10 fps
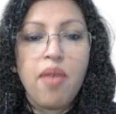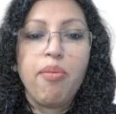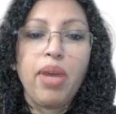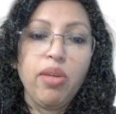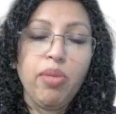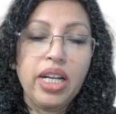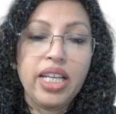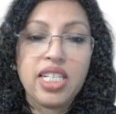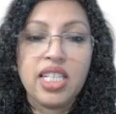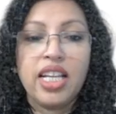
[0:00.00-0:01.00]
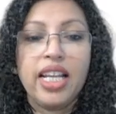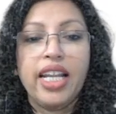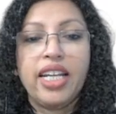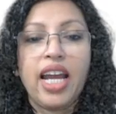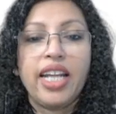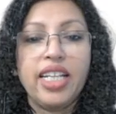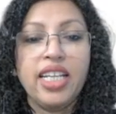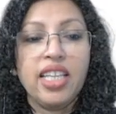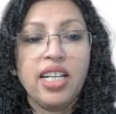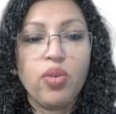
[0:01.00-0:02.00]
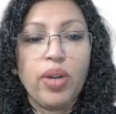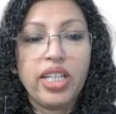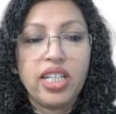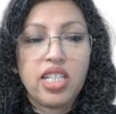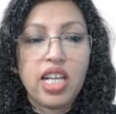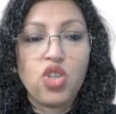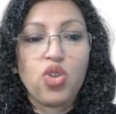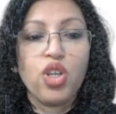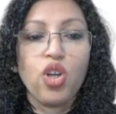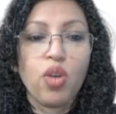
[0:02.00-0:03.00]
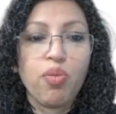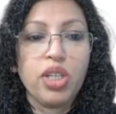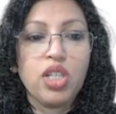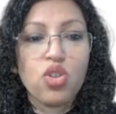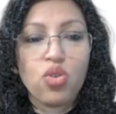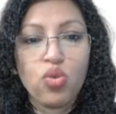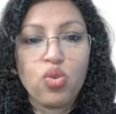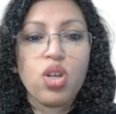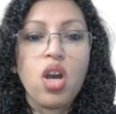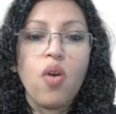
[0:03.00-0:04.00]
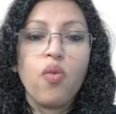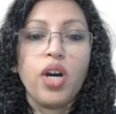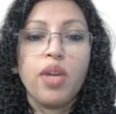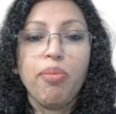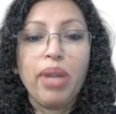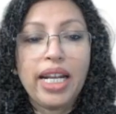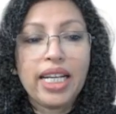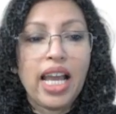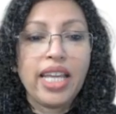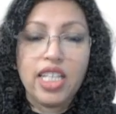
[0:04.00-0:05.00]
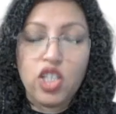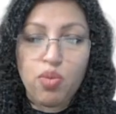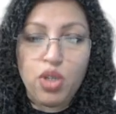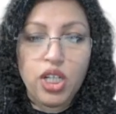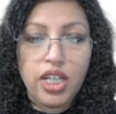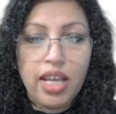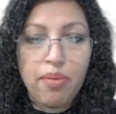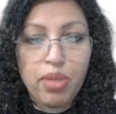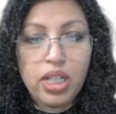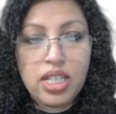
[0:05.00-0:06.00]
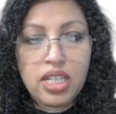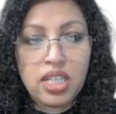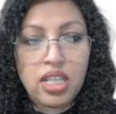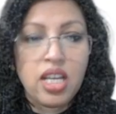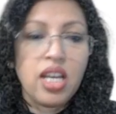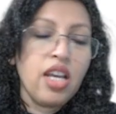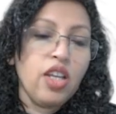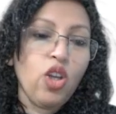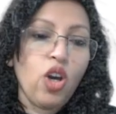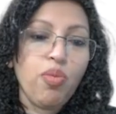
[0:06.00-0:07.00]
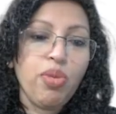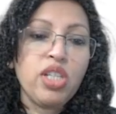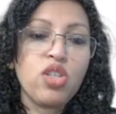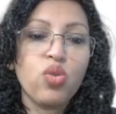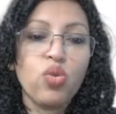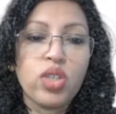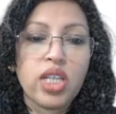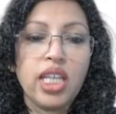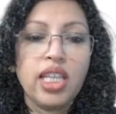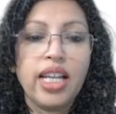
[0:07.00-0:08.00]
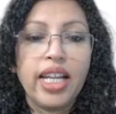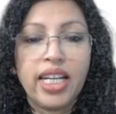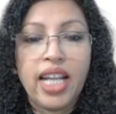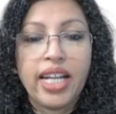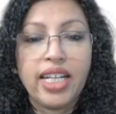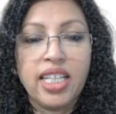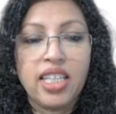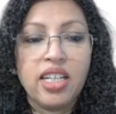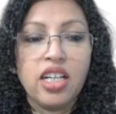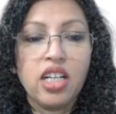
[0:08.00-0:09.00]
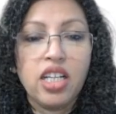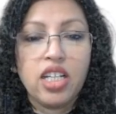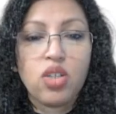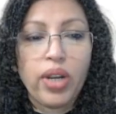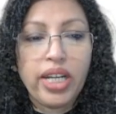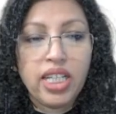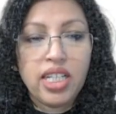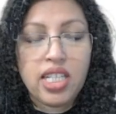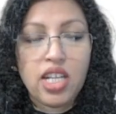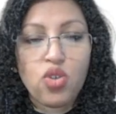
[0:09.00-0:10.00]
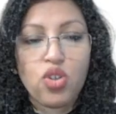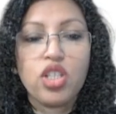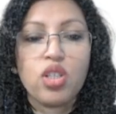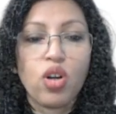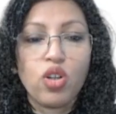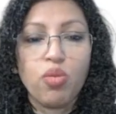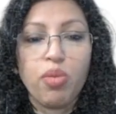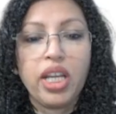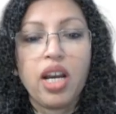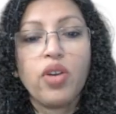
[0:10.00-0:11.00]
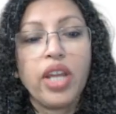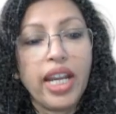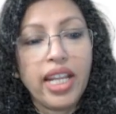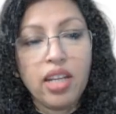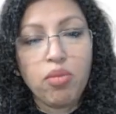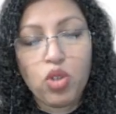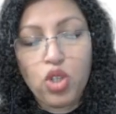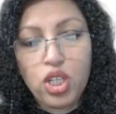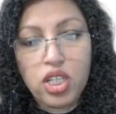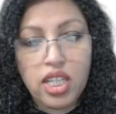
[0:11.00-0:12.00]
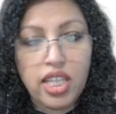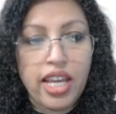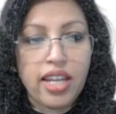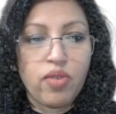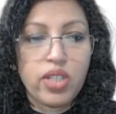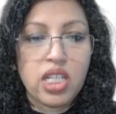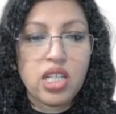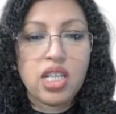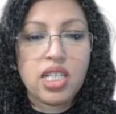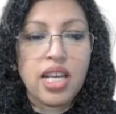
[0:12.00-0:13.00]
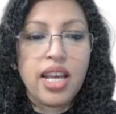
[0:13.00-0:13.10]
Many buildings in the late 19th and 20th century European zoos were built like Egyptian temples. European zoos in the late 19th and early 20th century sought to bring out hidden emotions in their visitors.